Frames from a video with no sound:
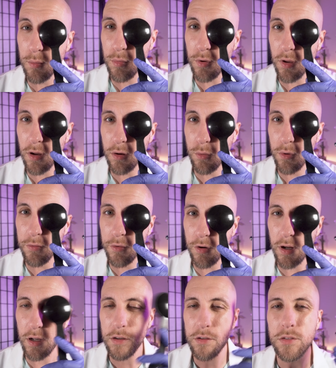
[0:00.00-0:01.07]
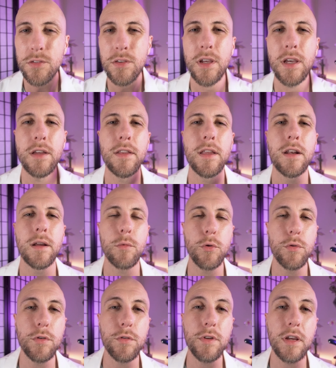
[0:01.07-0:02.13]
block one of your eyes, and then I'm
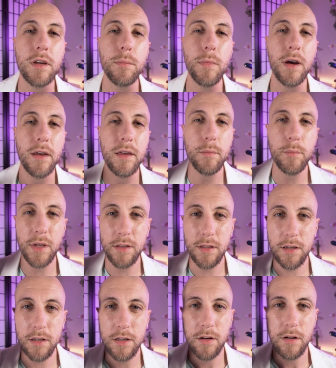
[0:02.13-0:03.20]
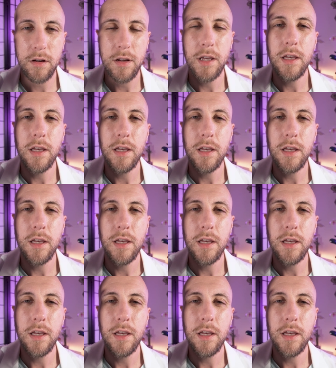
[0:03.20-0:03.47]
going to take my pen light here